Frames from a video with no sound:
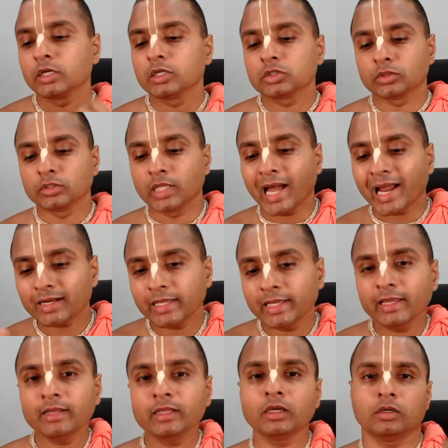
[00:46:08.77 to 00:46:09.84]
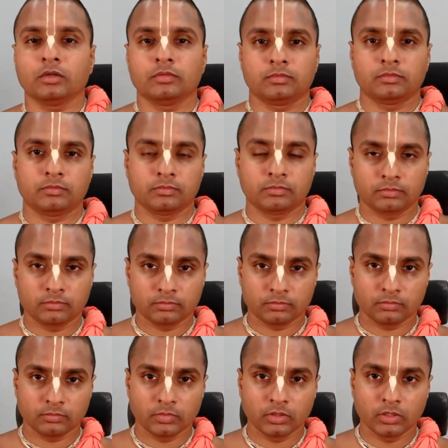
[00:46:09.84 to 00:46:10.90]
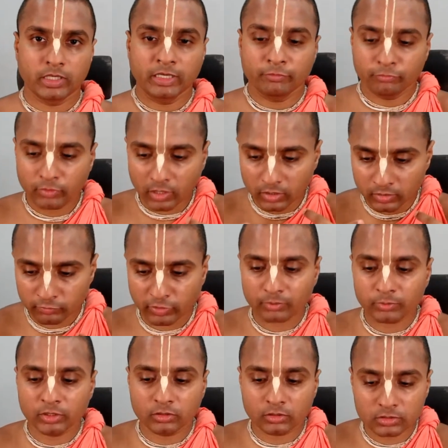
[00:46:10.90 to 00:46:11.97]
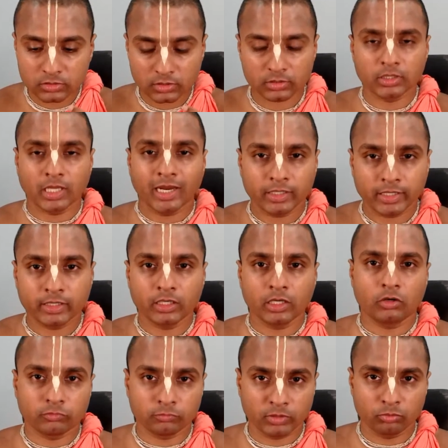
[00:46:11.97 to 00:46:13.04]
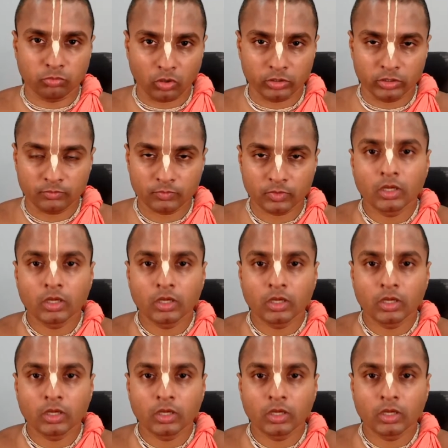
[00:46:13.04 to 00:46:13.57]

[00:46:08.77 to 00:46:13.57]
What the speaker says: So that area, if I'm interested in that area of my body,